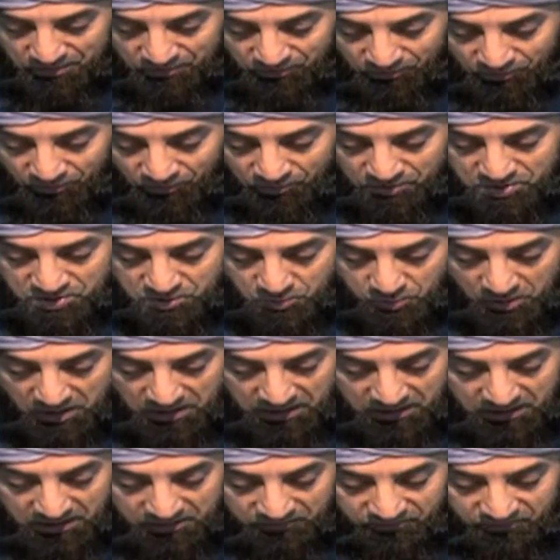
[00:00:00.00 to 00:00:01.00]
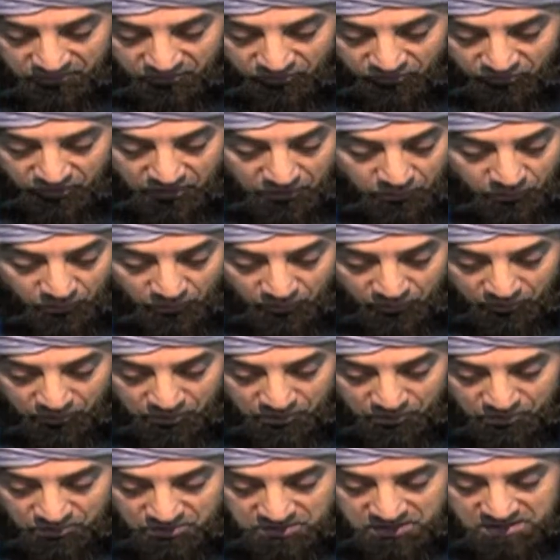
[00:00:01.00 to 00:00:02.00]
so the swelling of the feet will
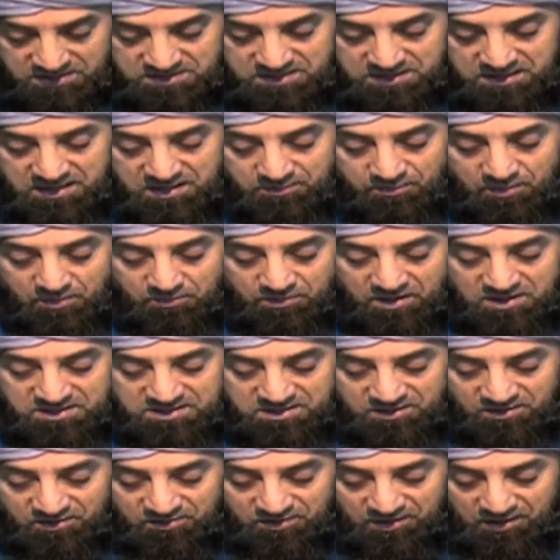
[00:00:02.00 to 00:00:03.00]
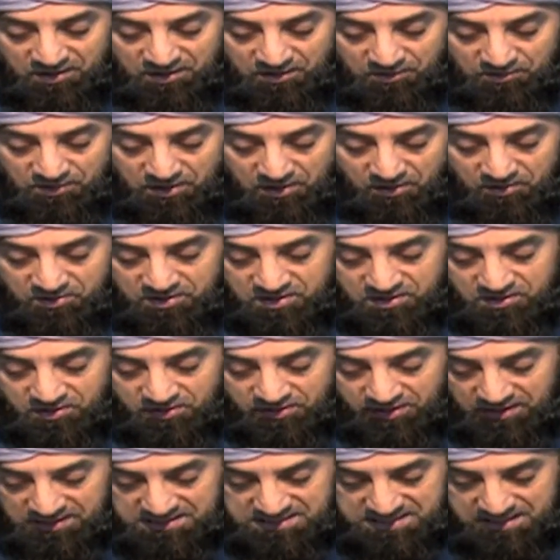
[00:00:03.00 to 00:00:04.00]
reduce. Hazrat Imam Hassan did
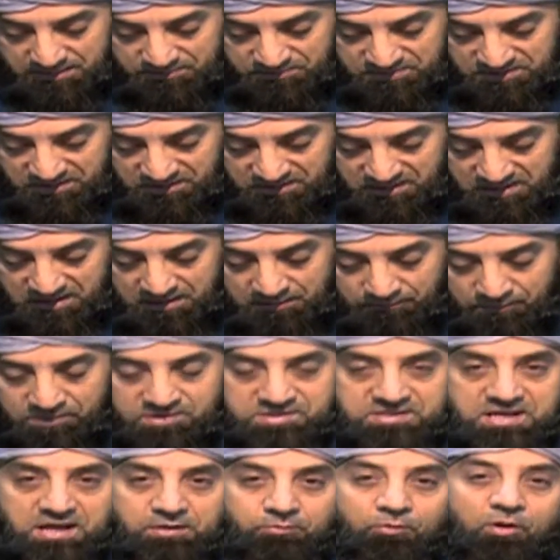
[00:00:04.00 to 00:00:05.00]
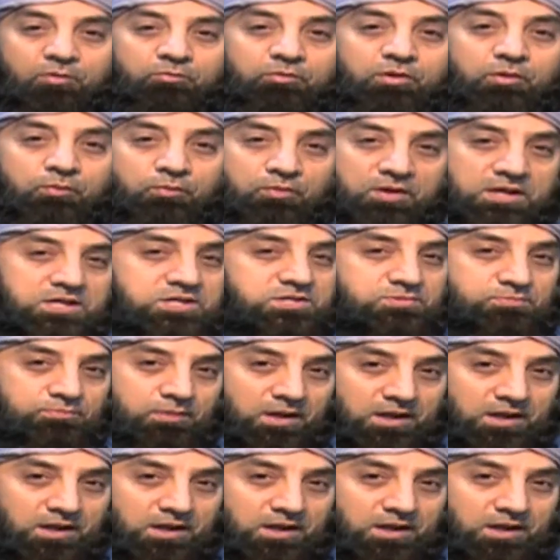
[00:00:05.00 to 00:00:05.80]
not accept it, but said, When we reach